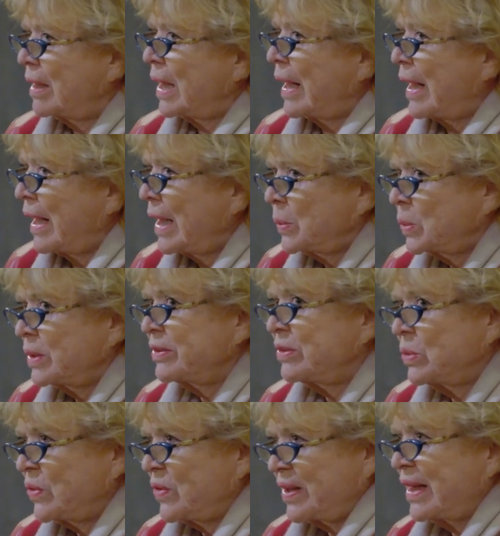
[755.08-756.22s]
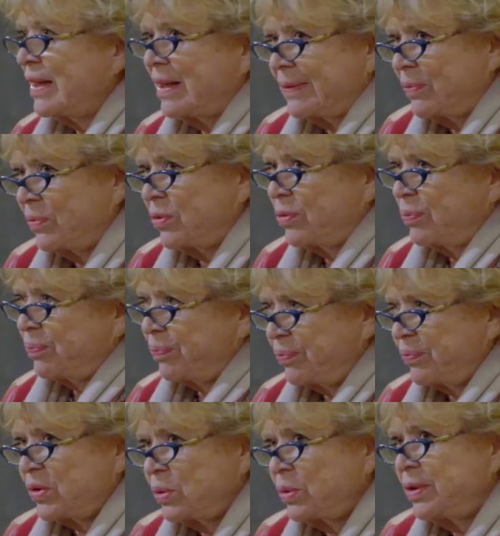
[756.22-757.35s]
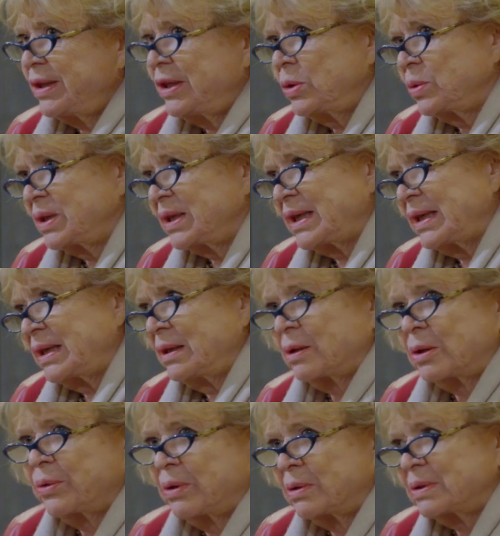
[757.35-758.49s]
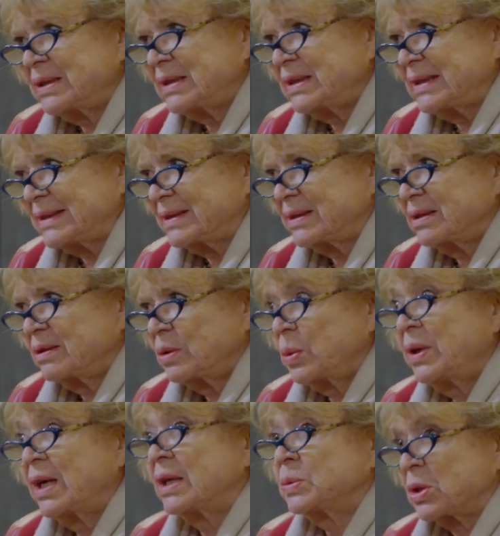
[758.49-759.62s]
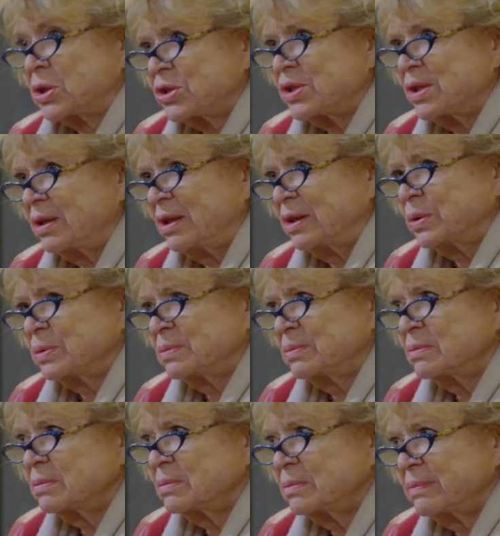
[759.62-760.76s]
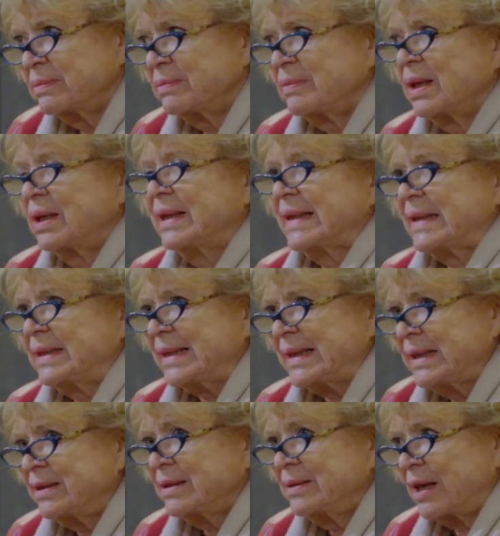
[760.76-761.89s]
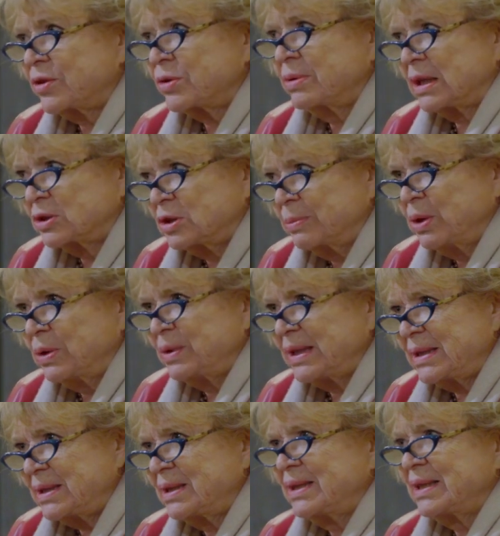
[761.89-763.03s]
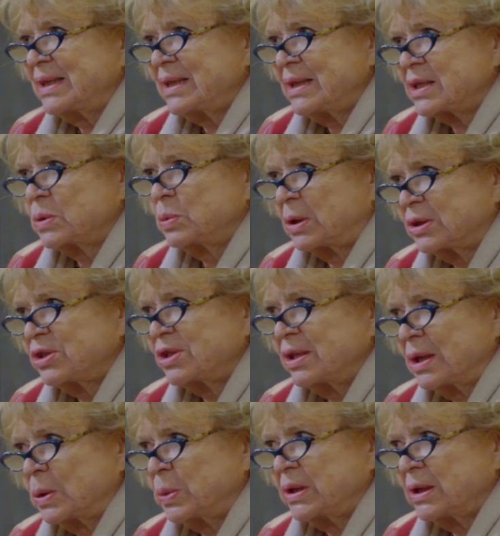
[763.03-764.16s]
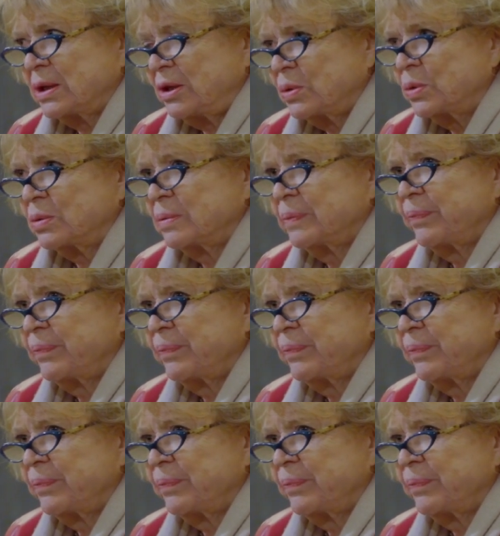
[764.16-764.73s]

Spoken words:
I want to say to the UK authorities, we are watching you. The international community is watching you.